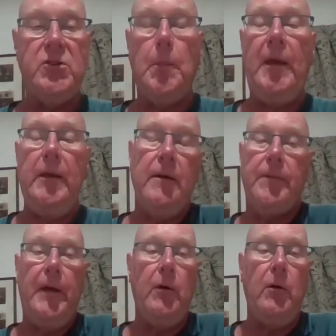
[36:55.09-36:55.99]
to be
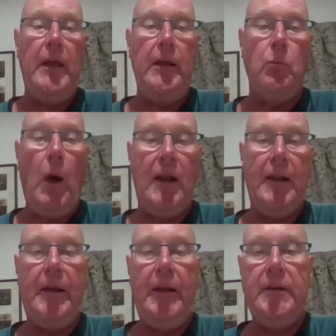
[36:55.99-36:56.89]
if they're well
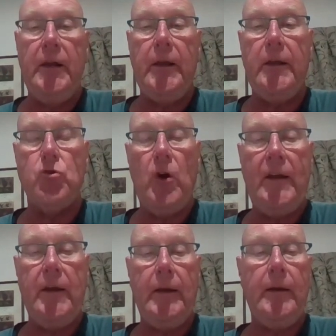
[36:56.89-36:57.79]
in eating and
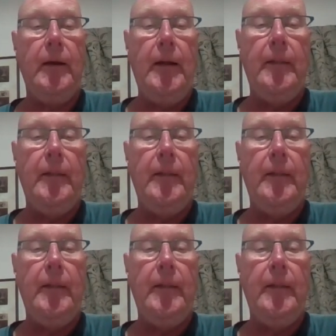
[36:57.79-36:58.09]
drinking.